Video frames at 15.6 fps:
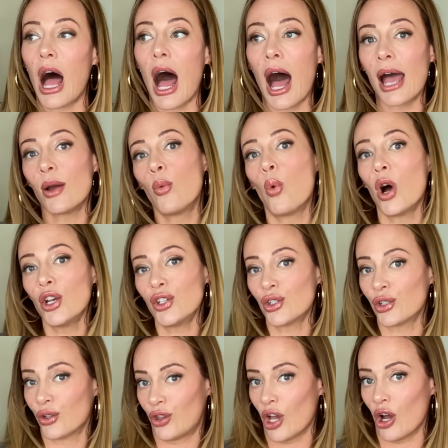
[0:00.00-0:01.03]
I
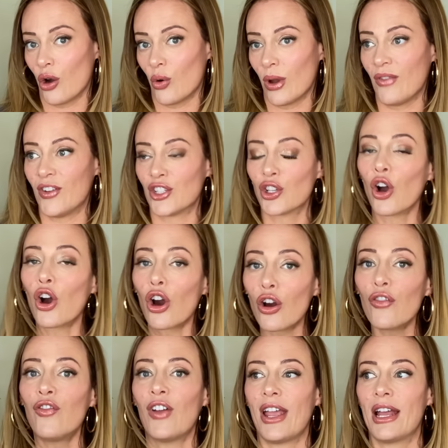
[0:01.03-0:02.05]
wonder though if it's
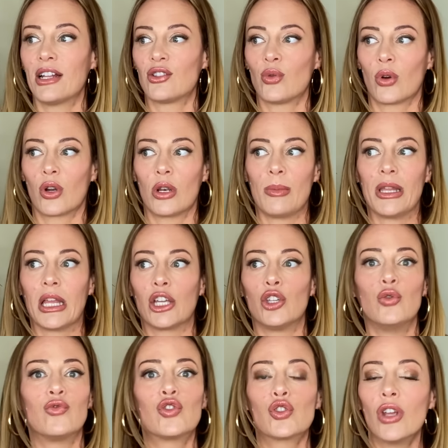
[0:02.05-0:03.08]
her fans who are going to be like,
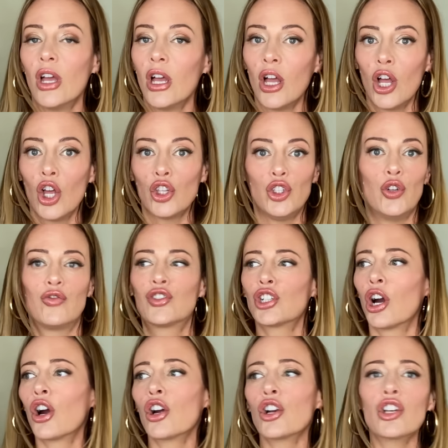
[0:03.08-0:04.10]
you, you've
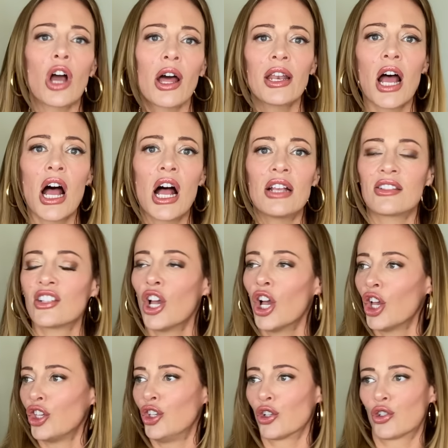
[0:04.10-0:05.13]
turned on us.
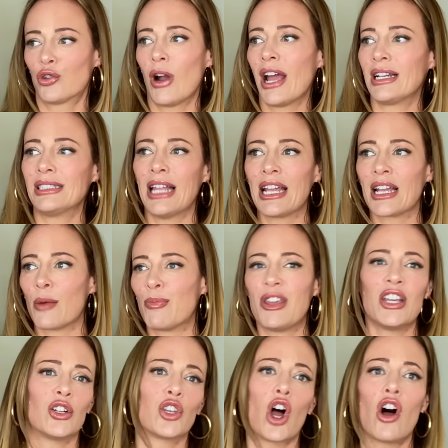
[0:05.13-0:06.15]
You're trying to like
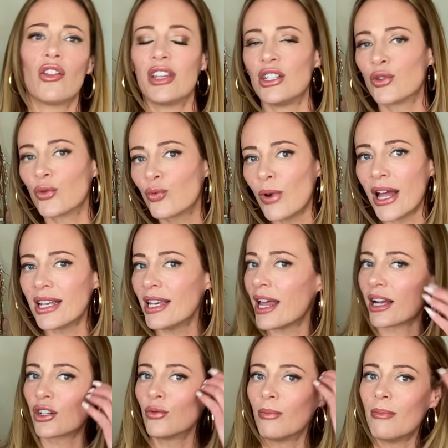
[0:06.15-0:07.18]
appeal to all these
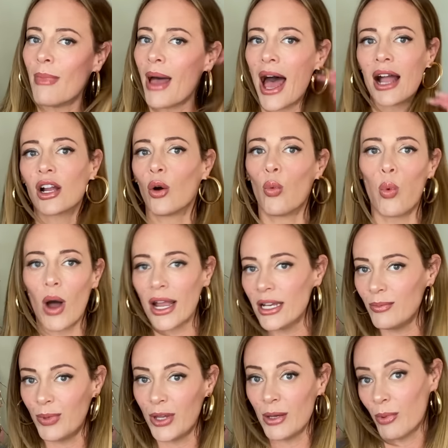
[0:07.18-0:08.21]
redneck MAGA
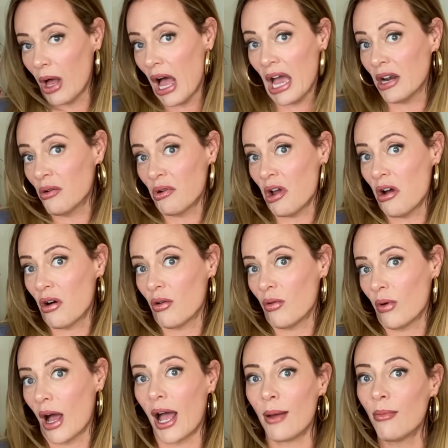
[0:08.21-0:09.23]
white people. I don't know.
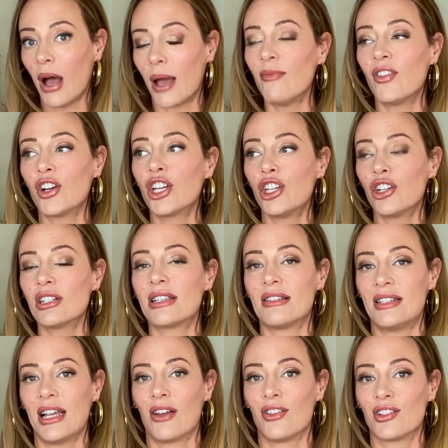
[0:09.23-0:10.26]
I'm I'm very curious to
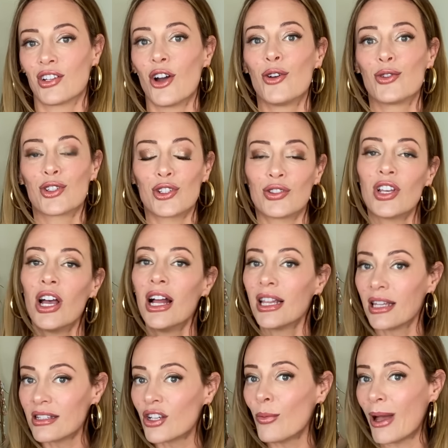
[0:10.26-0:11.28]
see how this goes because
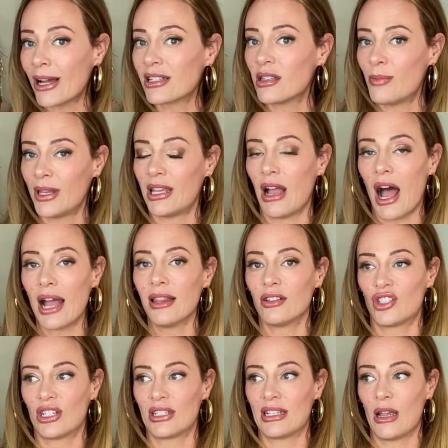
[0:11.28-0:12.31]
let's go back to the Billie
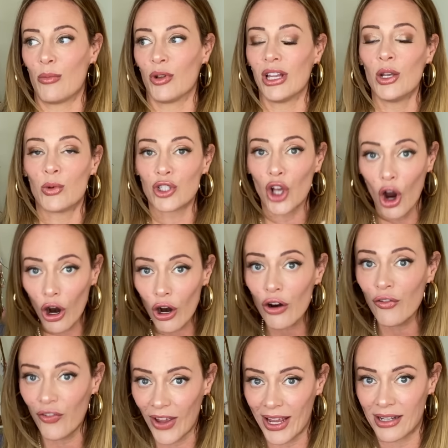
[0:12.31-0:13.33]
Eilish example. It was her
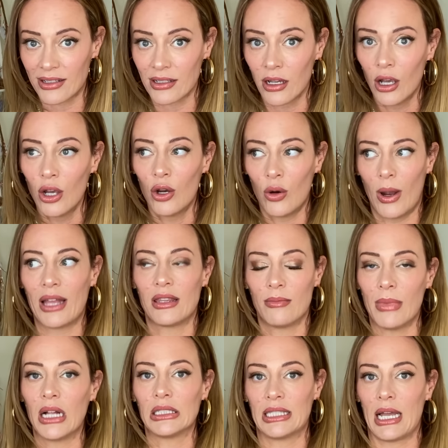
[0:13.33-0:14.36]
fans who had the
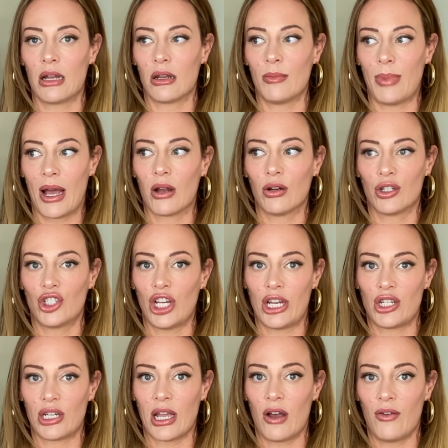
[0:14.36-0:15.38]
meltdown about her
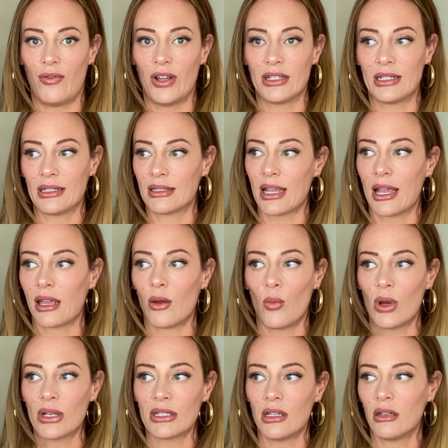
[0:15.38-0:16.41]
changing outfits. It's like it
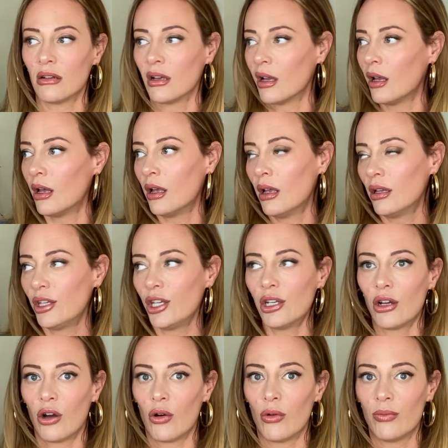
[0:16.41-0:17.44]
wasn't. You
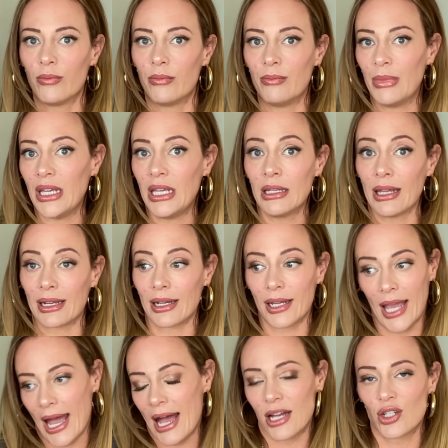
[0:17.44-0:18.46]
know, me like a
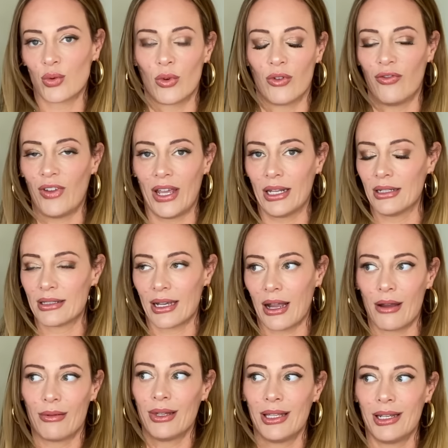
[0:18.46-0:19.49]
casual fan, it's like
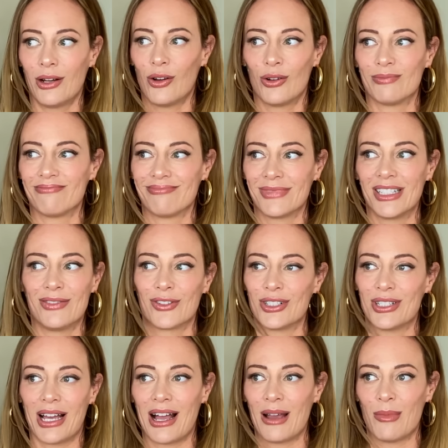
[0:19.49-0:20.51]
I really don't live or
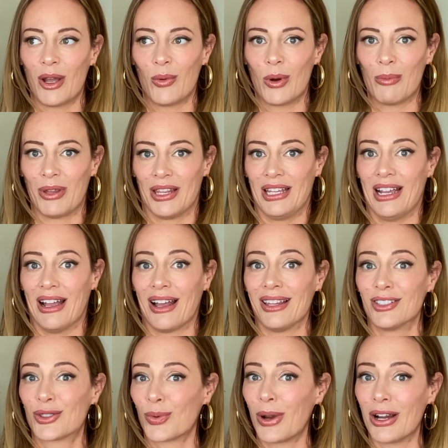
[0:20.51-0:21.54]
die by what Billie
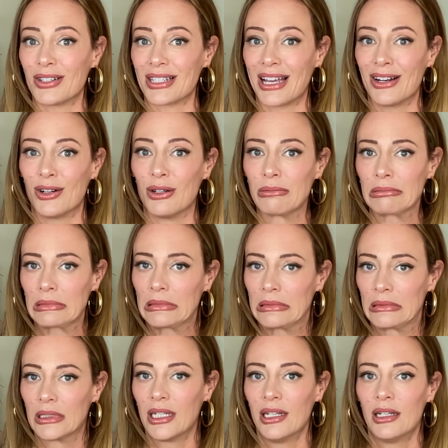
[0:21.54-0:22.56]
Eilish wears. I don't.
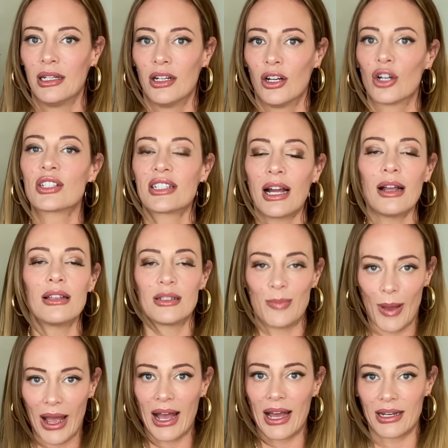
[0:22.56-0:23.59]
Her style is
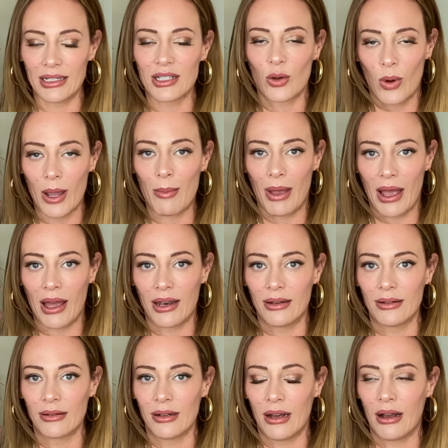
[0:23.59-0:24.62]
bad. It's quite
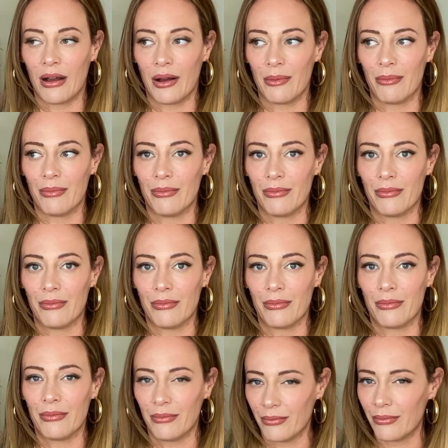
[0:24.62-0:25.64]
bad. Um,
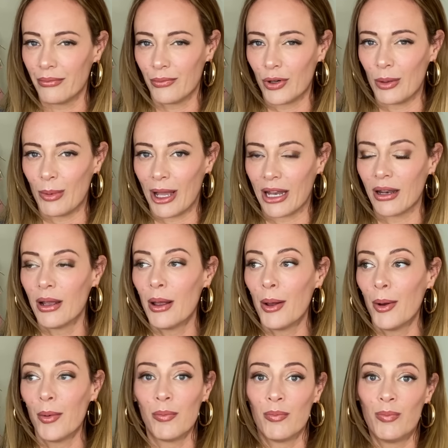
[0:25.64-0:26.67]
pretty bad.
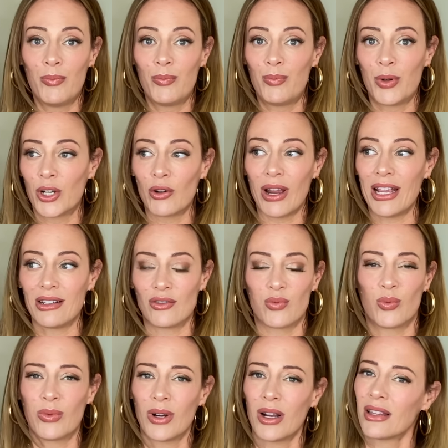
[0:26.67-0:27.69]
But great,
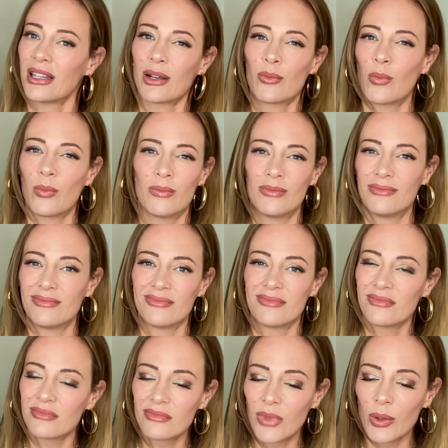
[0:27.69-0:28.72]
like,
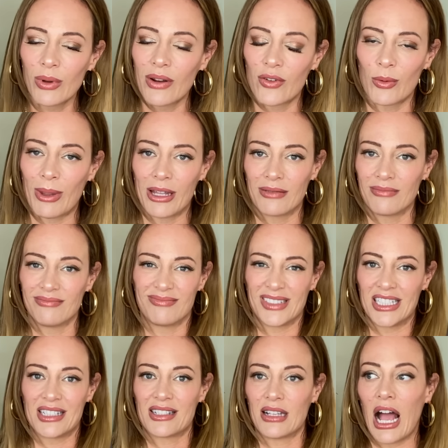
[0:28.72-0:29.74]
wear whatever, man.
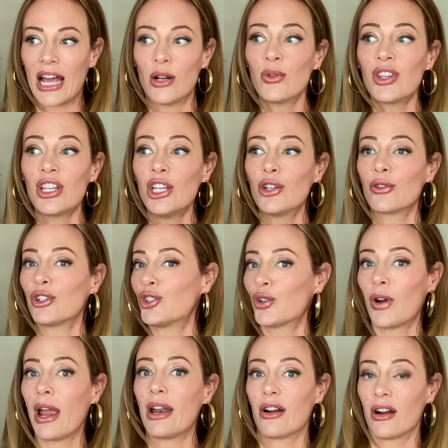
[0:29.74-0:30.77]
It's I don't think you're a
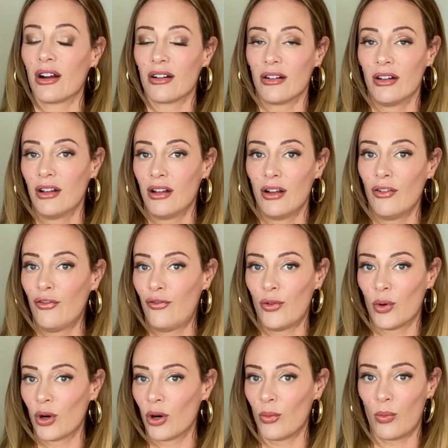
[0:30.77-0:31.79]
traitor
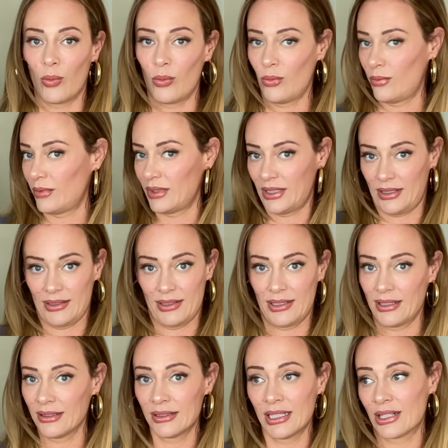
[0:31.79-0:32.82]
for
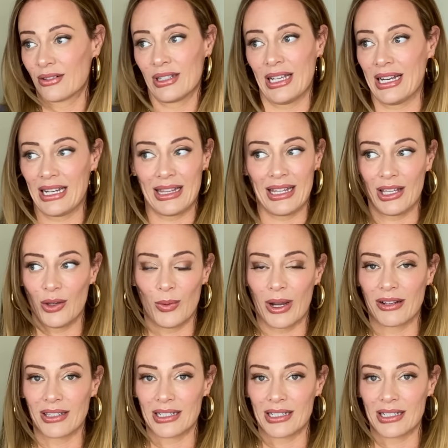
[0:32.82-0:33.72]
literally anything you wear.